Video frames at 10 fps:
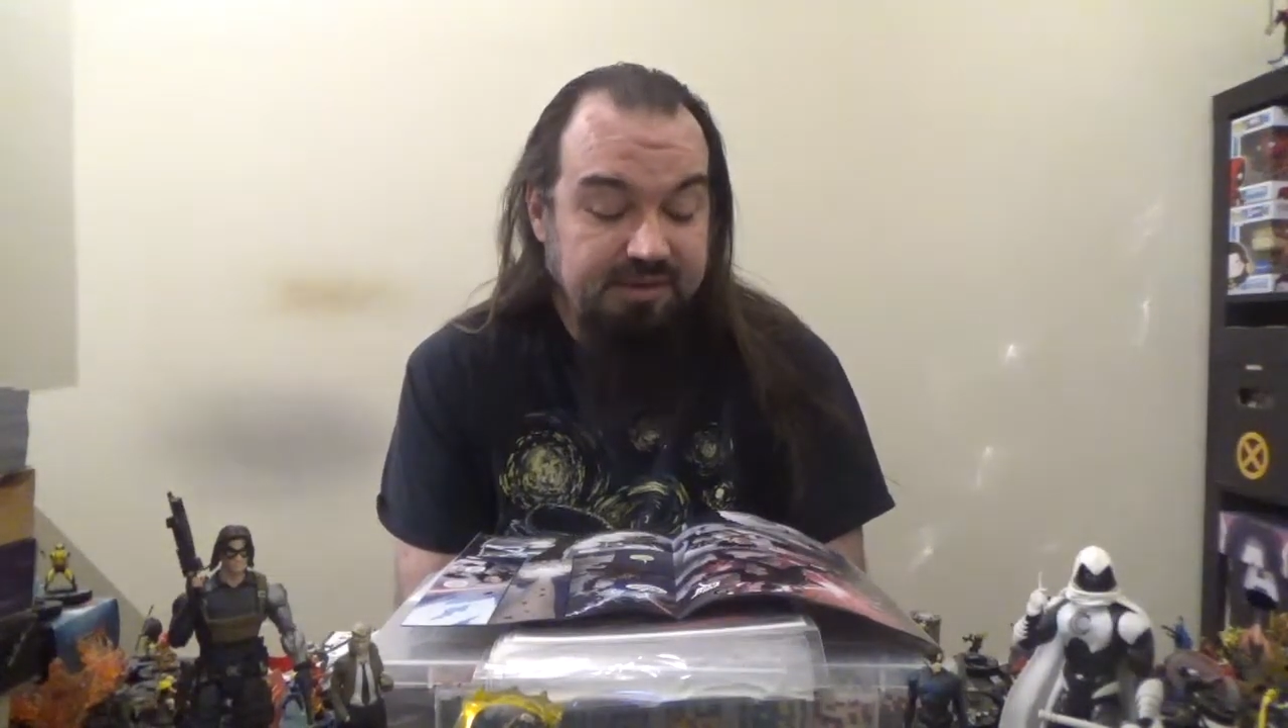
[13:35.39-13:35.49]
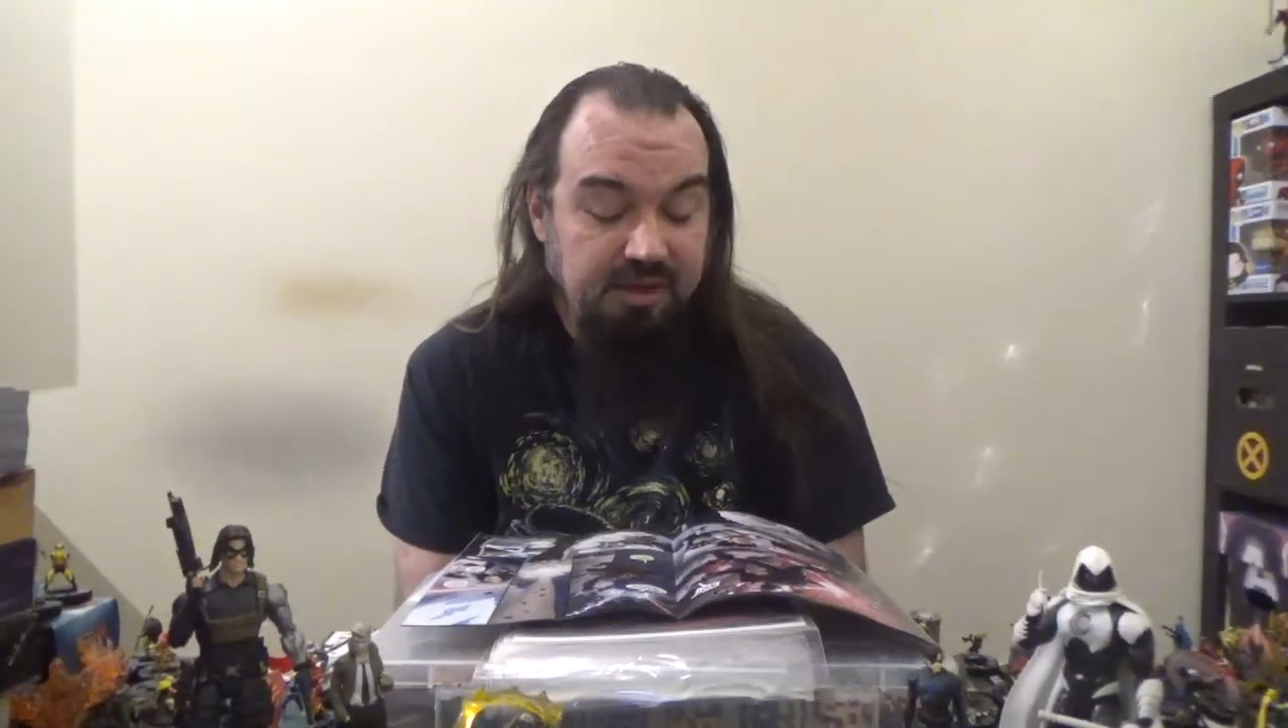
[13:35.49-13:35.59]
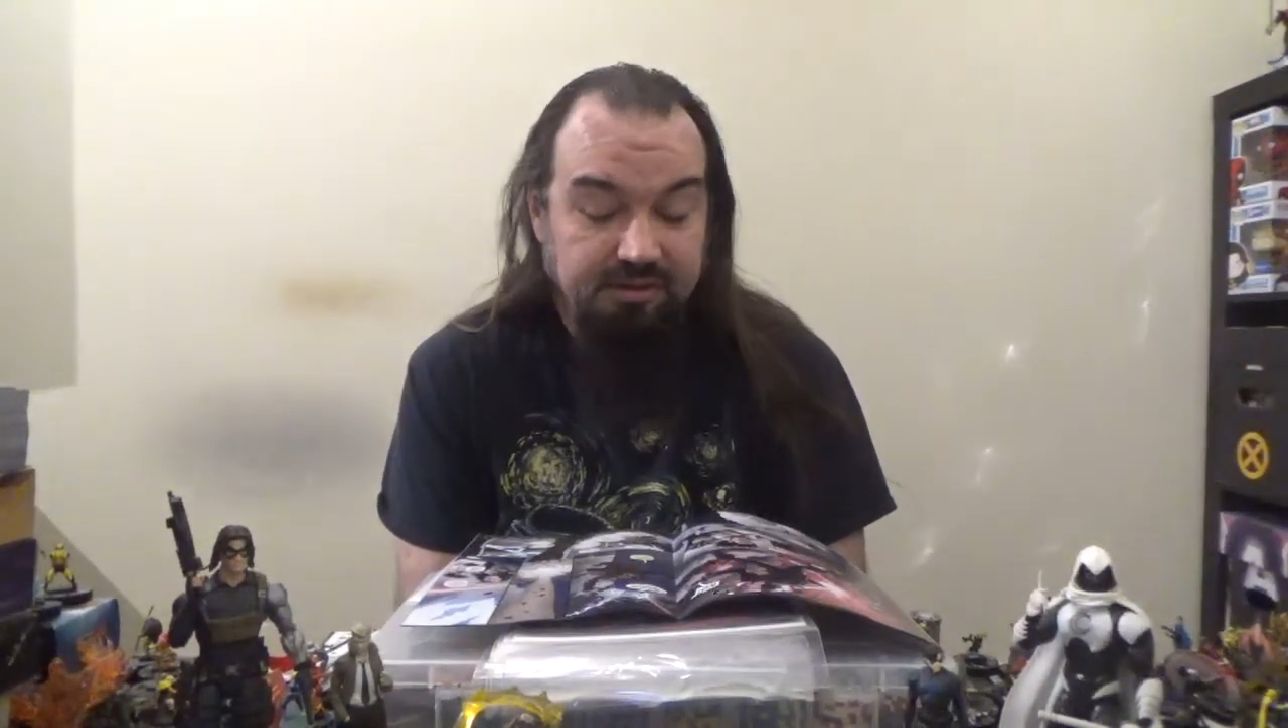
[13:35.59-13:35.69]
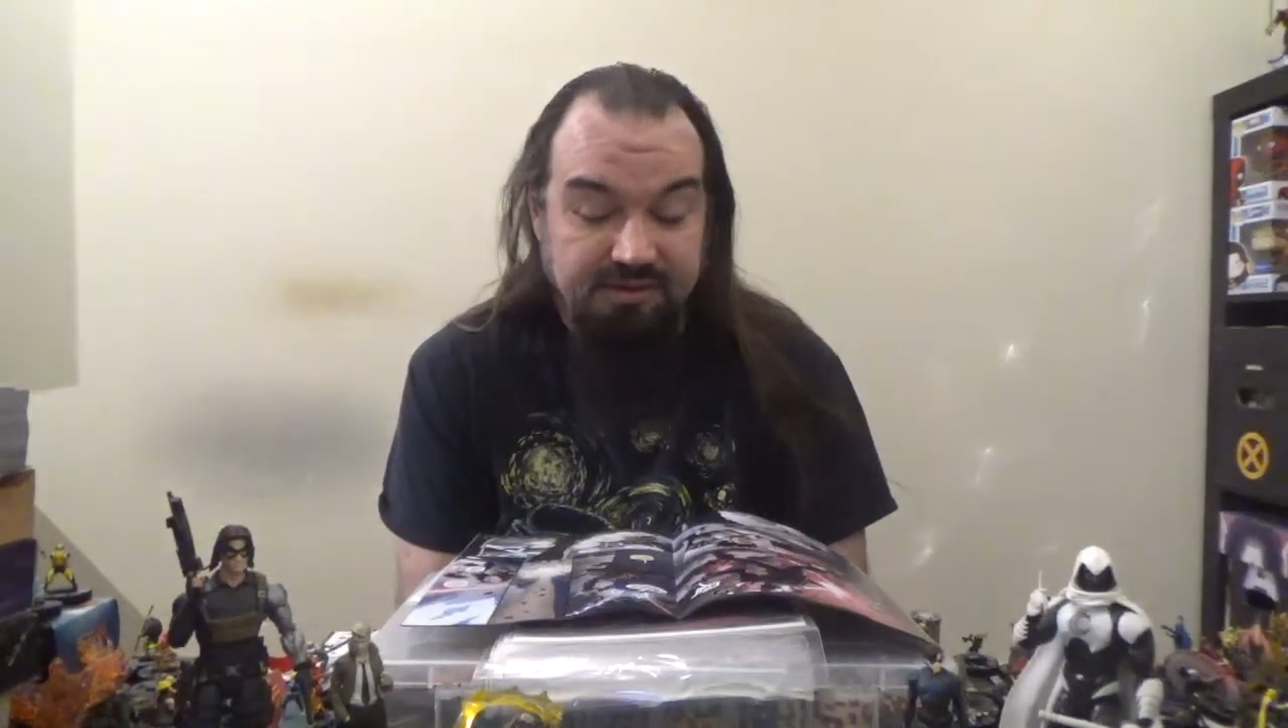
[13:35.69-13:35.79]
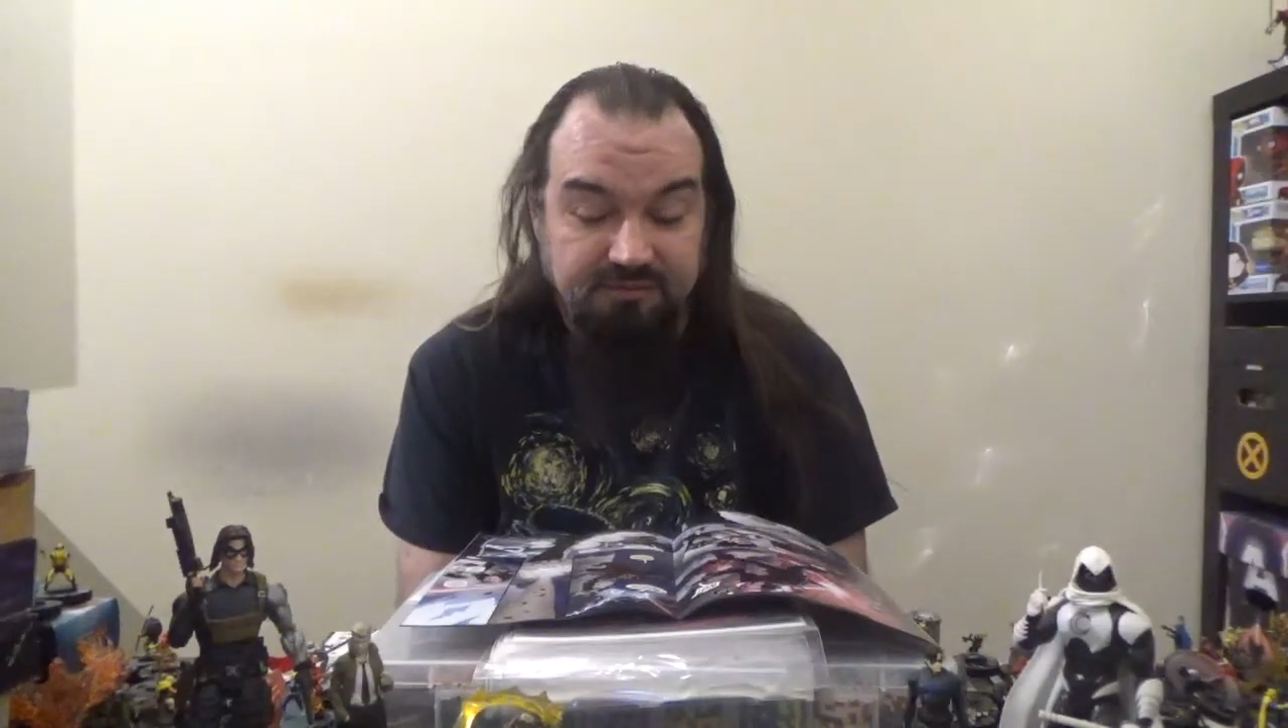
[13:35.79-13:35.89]

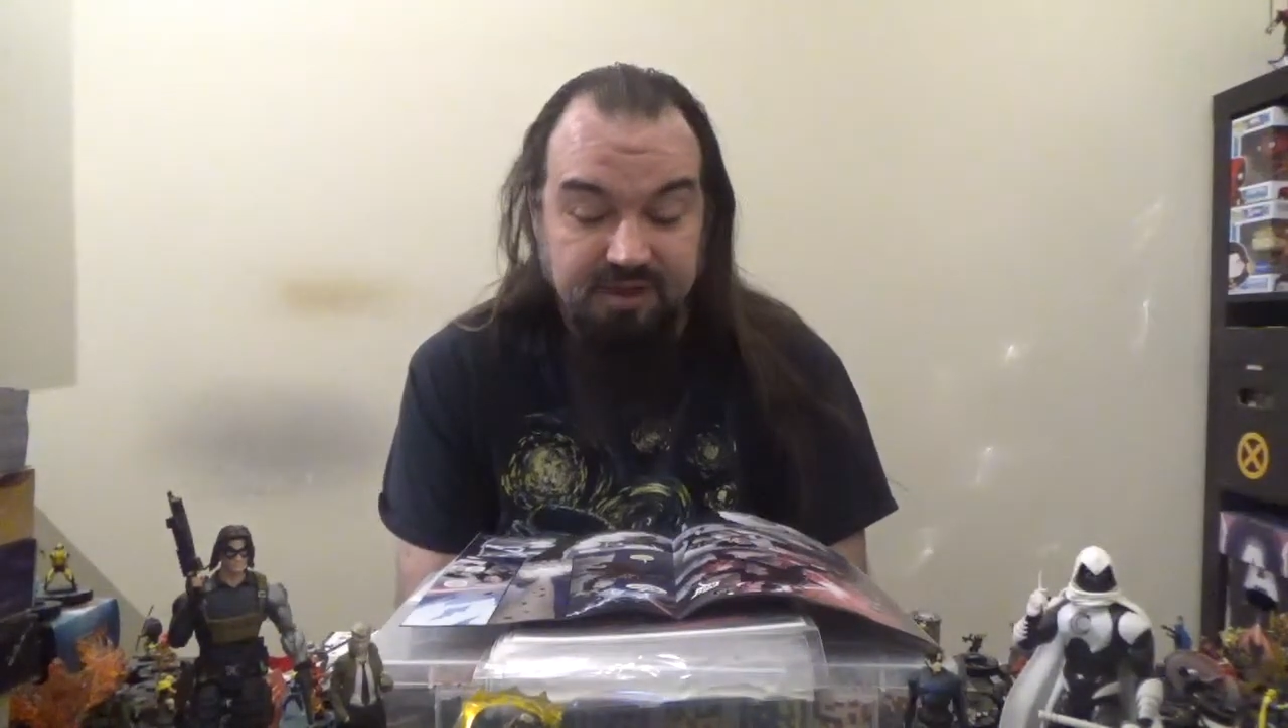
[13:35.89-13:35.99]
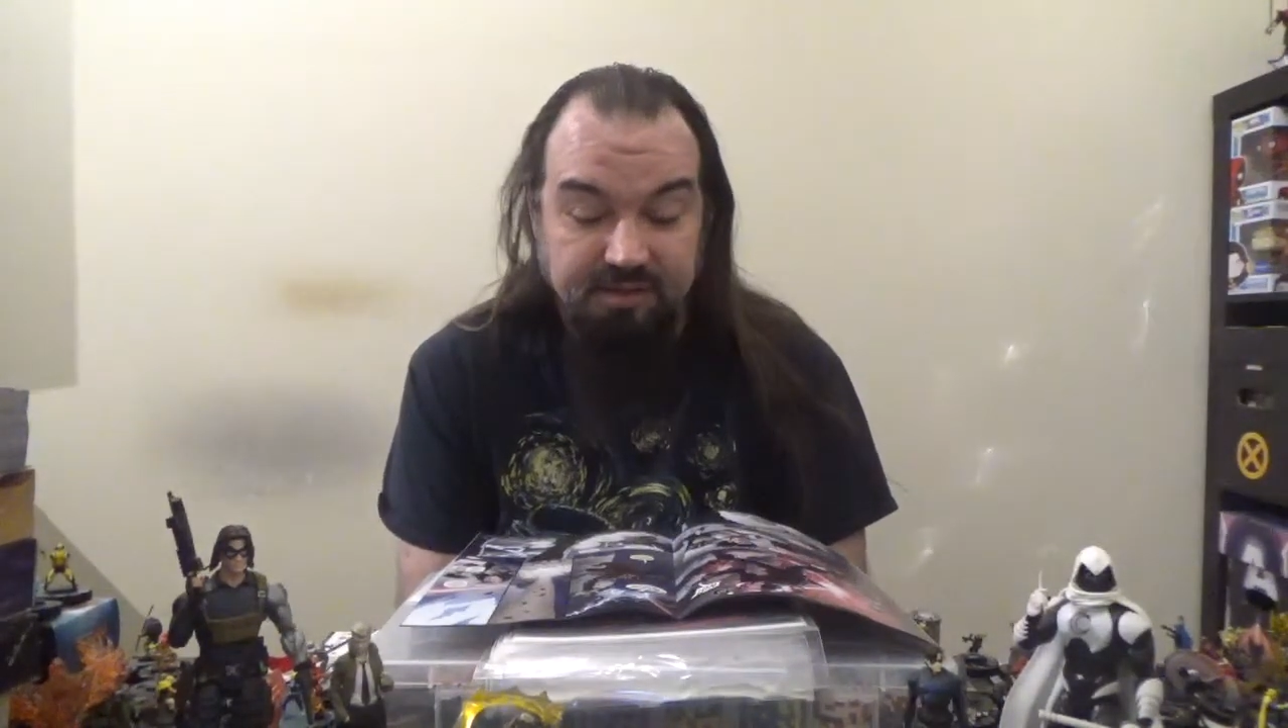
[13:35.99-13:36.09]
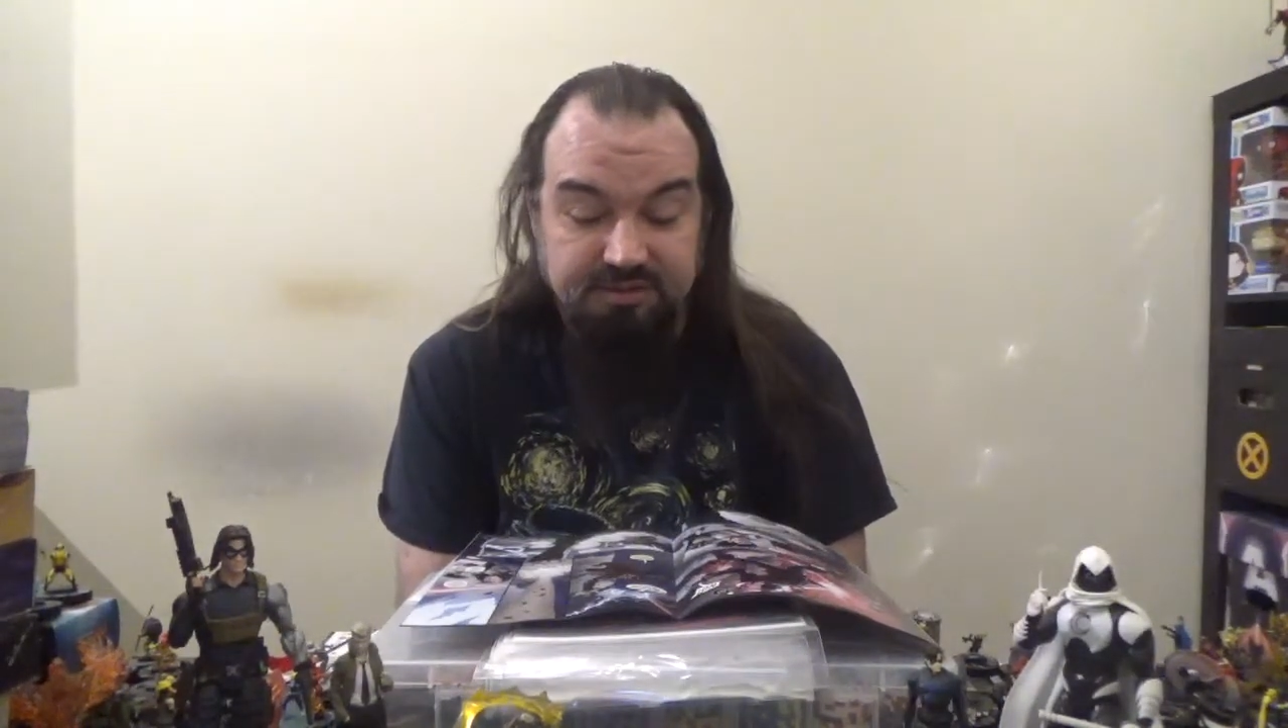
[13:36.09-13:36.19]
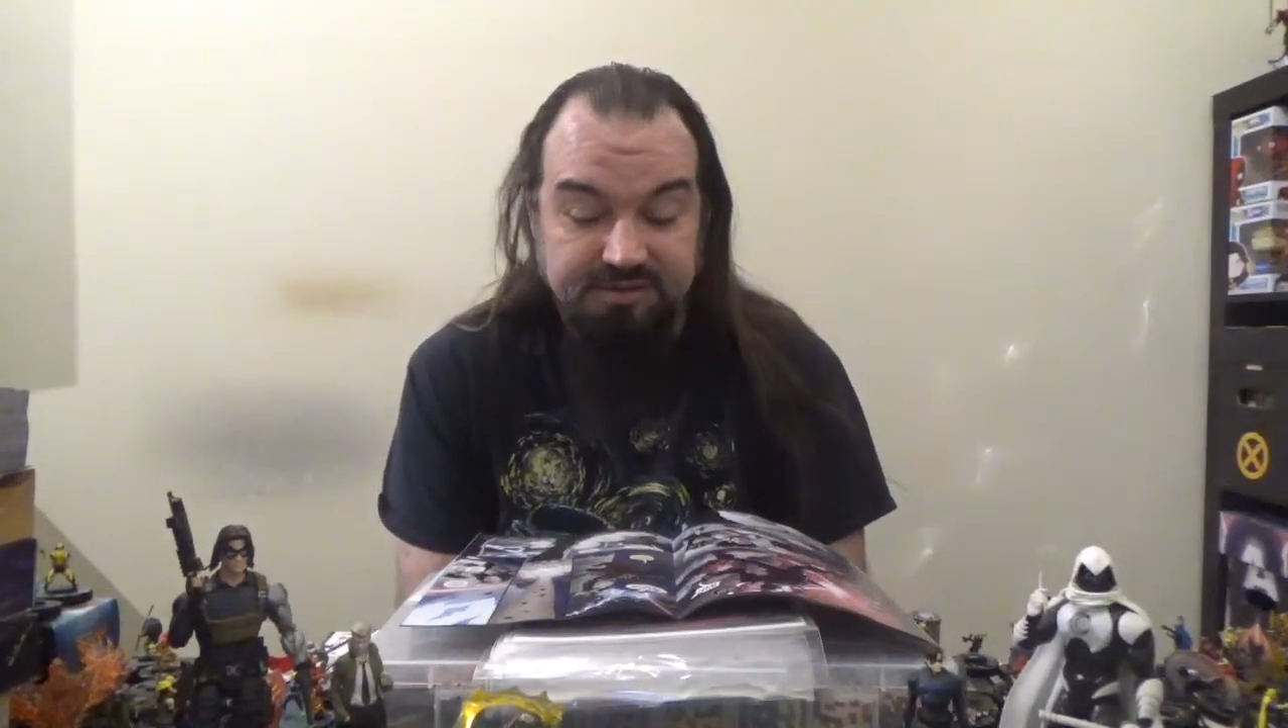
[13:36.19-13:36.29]
Conan's able